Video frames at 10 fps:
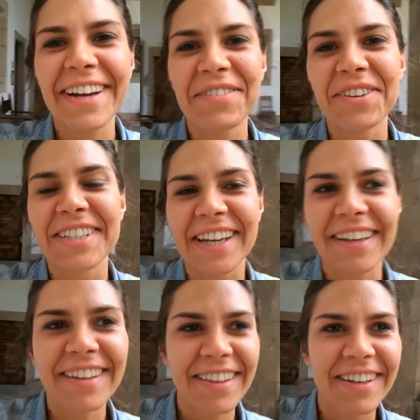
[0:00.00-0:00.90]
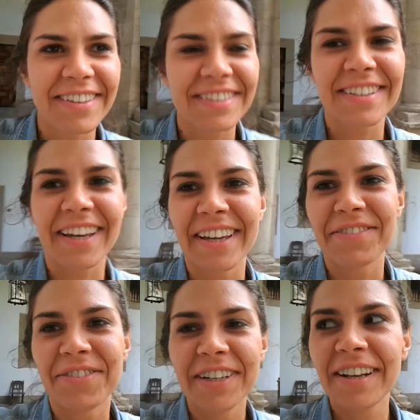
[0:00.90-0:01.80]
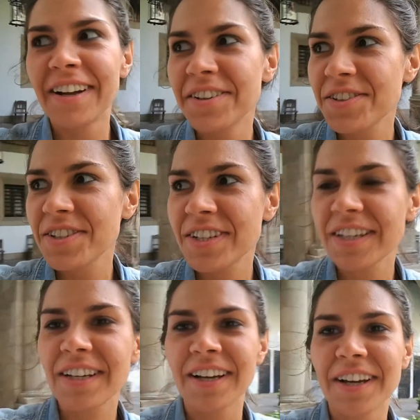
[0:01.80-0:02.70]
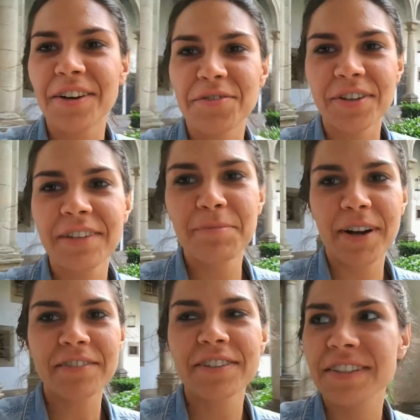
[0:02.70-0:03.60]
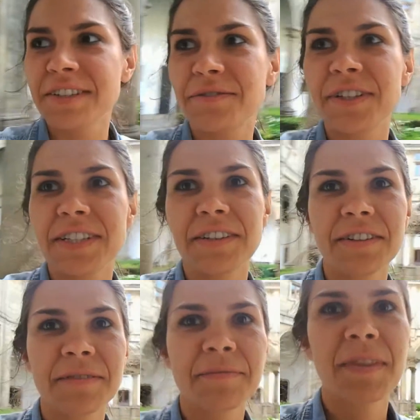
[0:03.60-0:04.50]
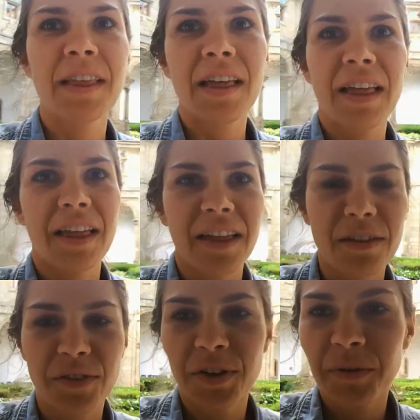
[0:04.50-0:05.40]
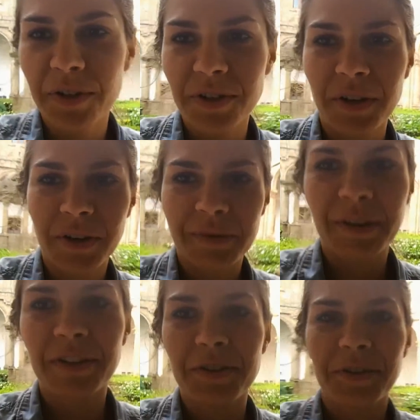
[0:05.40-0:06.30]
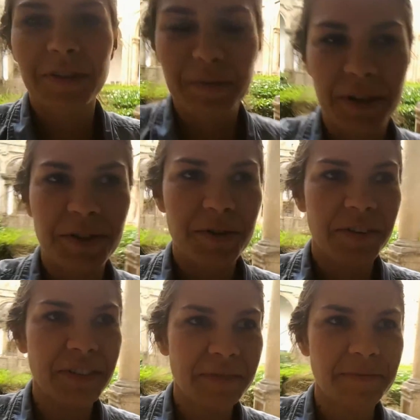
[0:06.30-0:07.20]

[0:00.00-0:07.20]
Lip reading: every day there's a free lunch, a free breakfast and a free dinner. If you know where to go, I'm going to show you the picture of it.